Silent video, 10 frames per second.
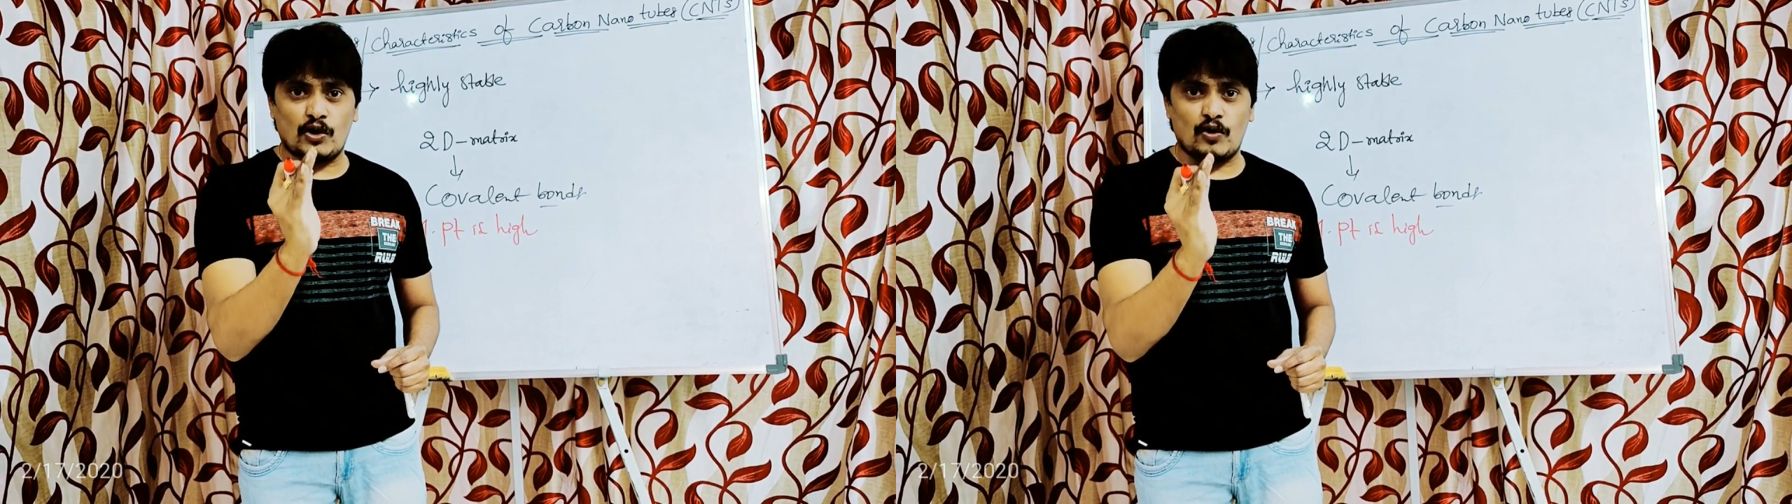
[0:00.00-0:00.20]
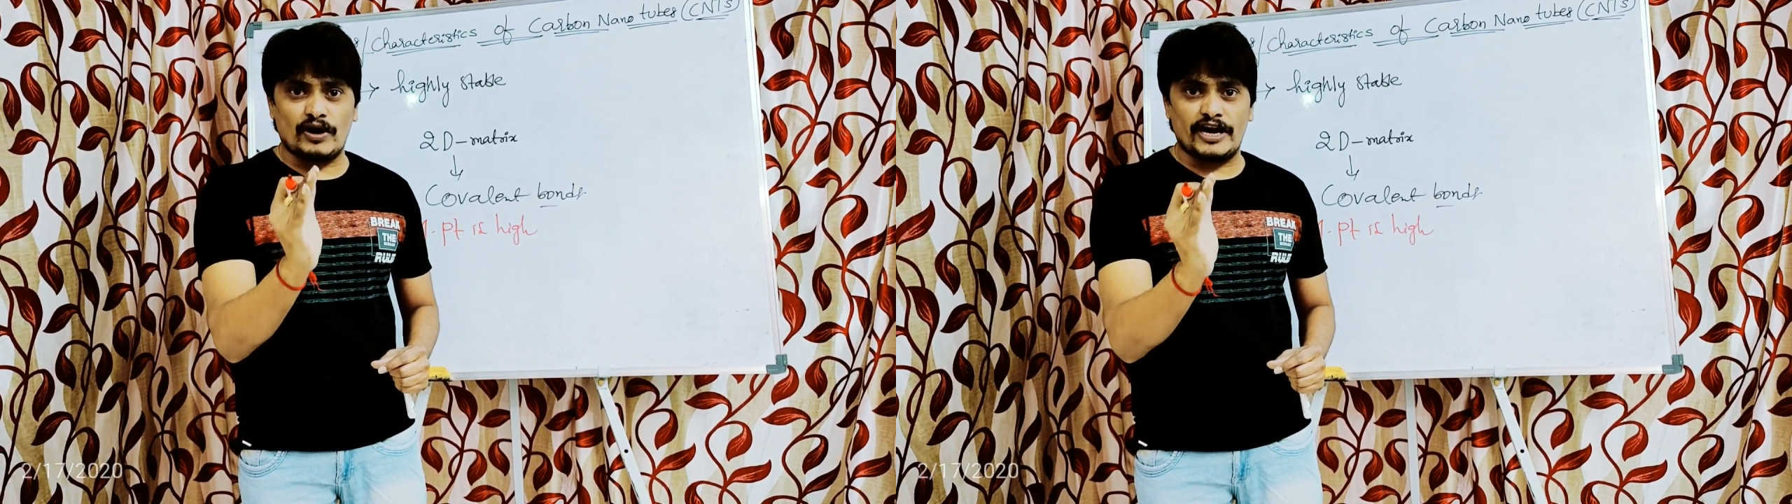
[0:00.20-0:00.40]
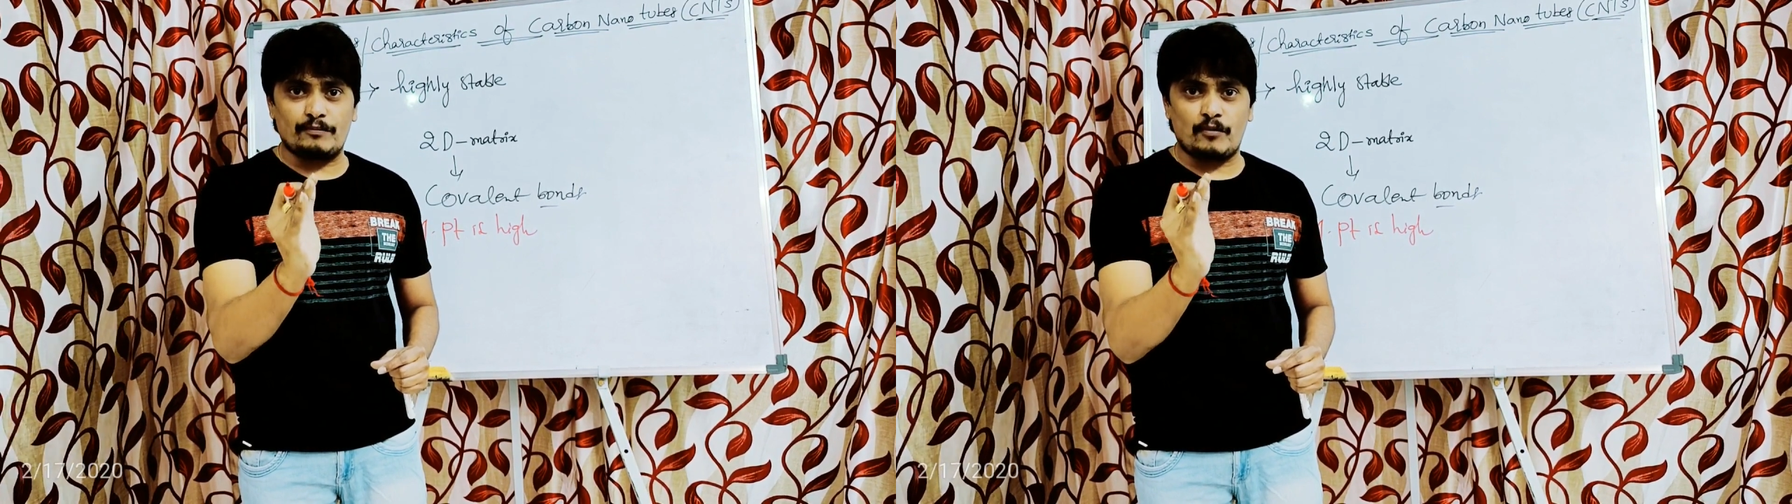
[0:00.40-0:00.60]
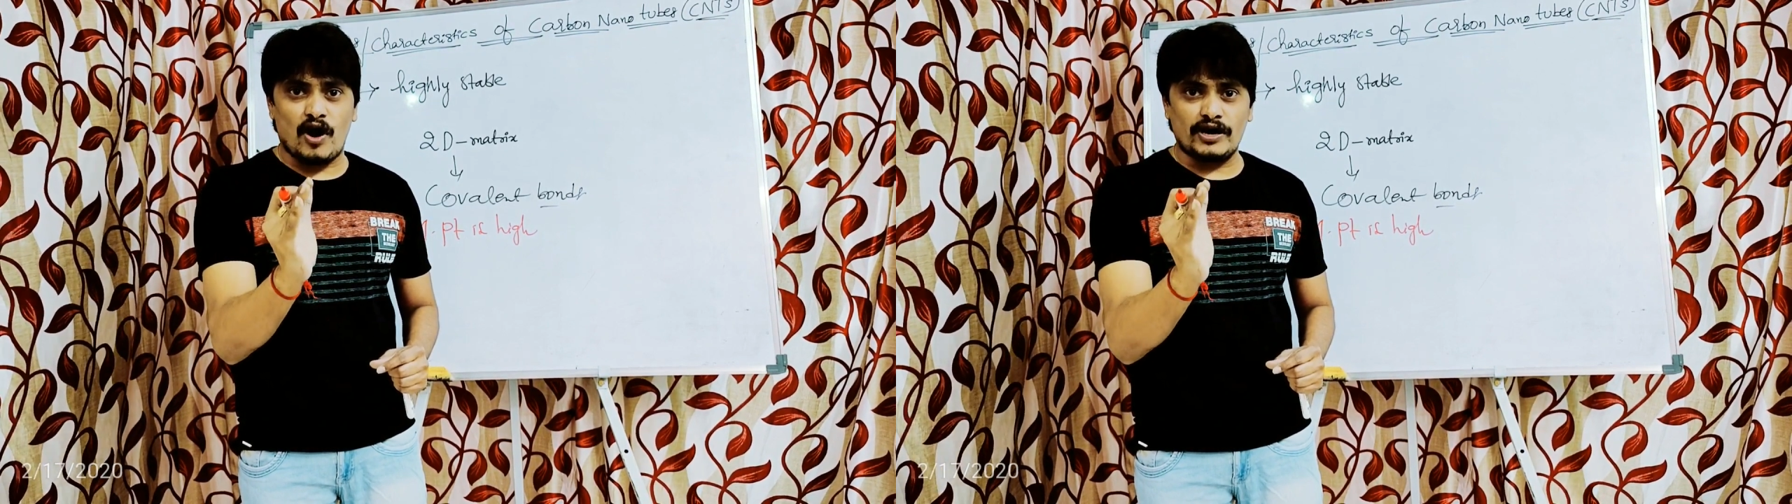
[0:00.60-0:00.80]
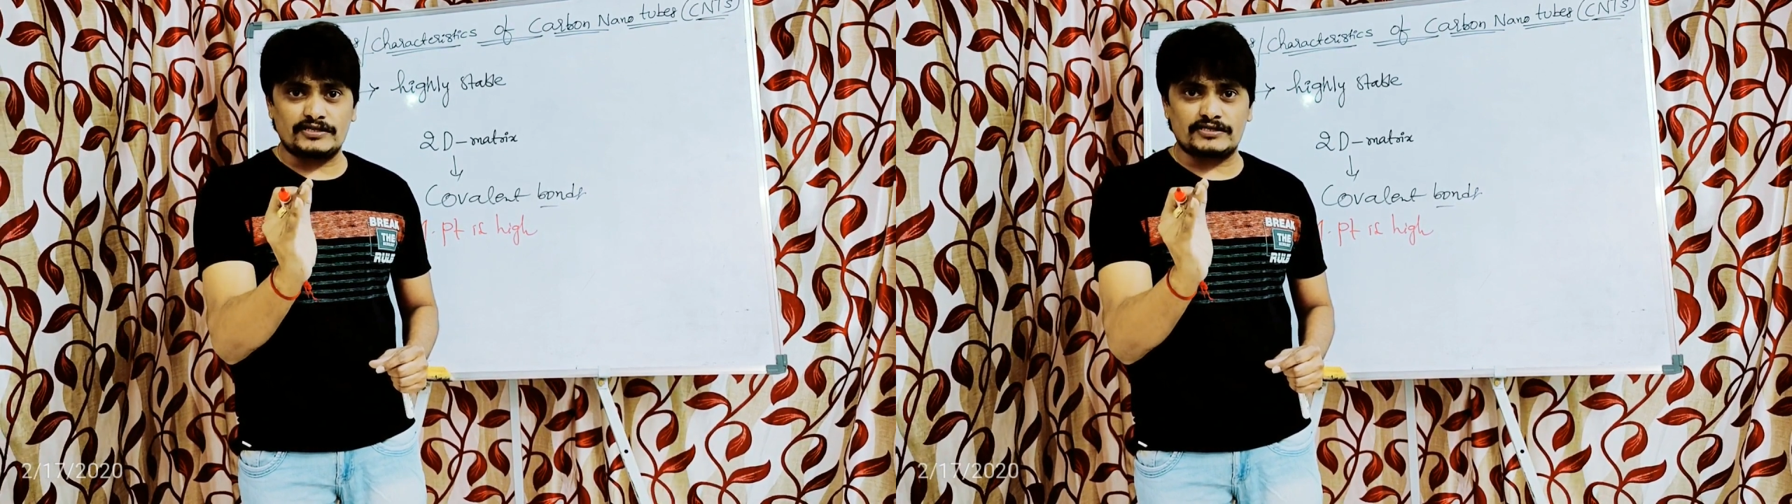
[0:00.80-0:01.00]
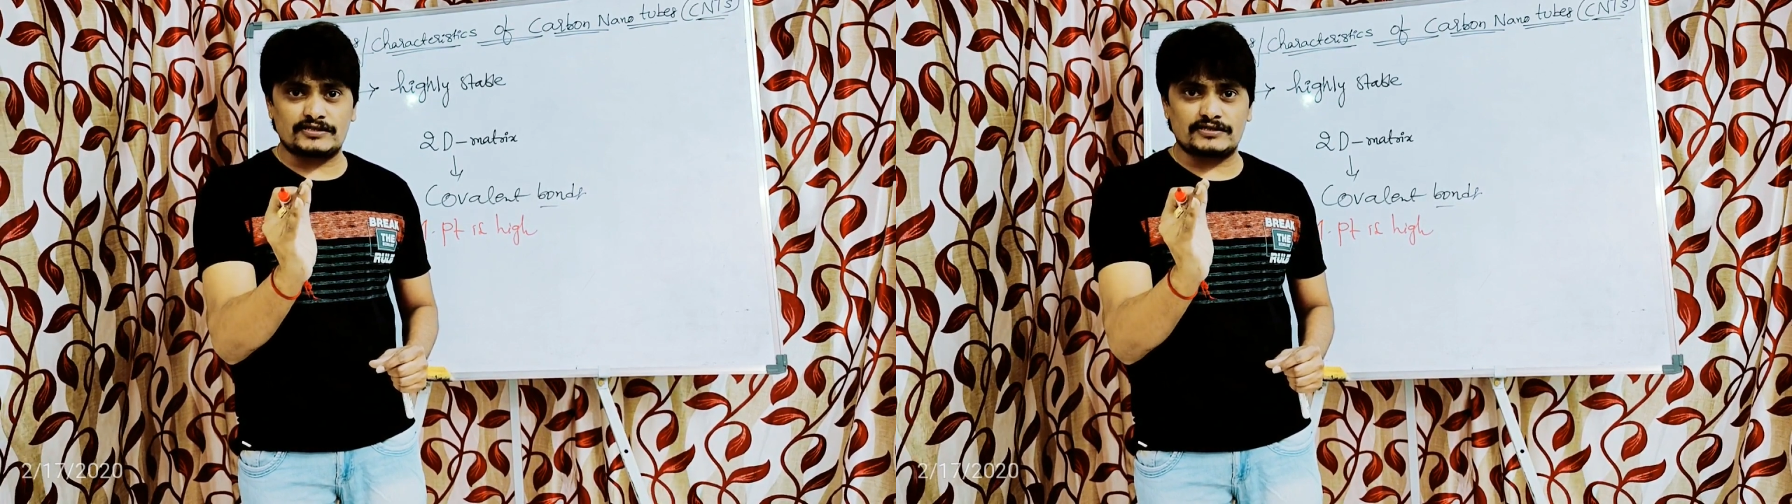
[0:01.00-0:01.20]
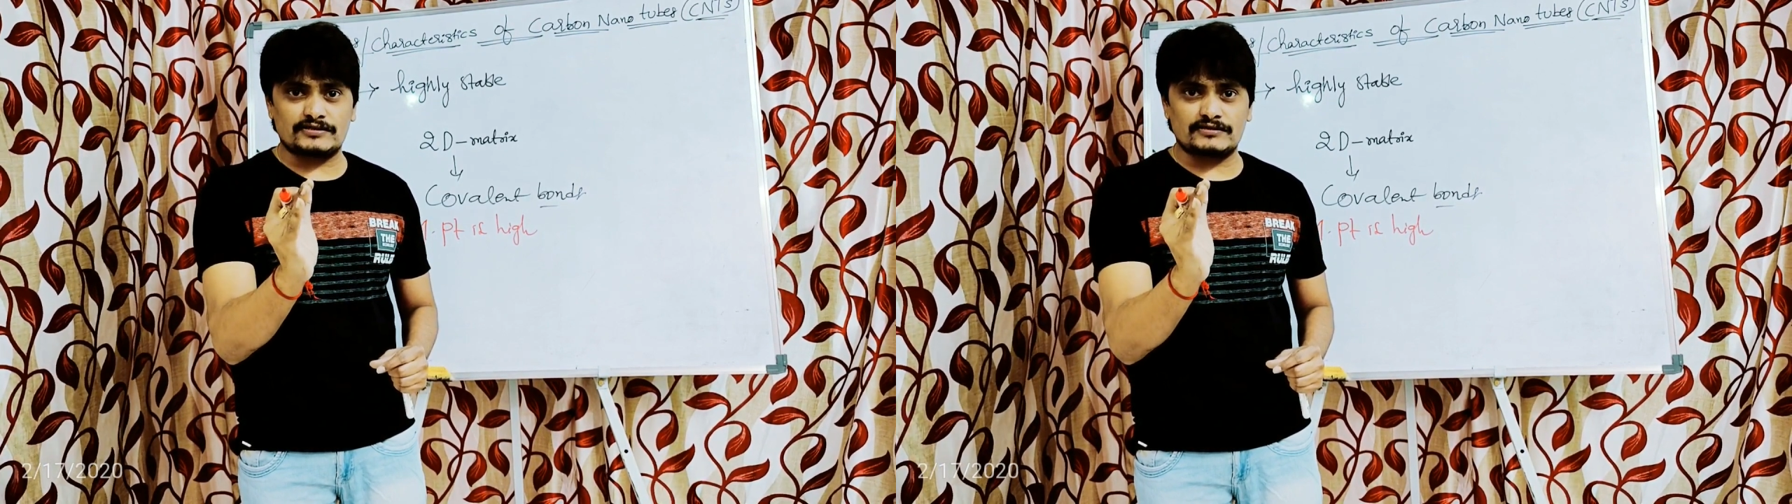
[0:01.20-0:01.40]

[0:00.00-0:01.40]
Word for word: covalent bonds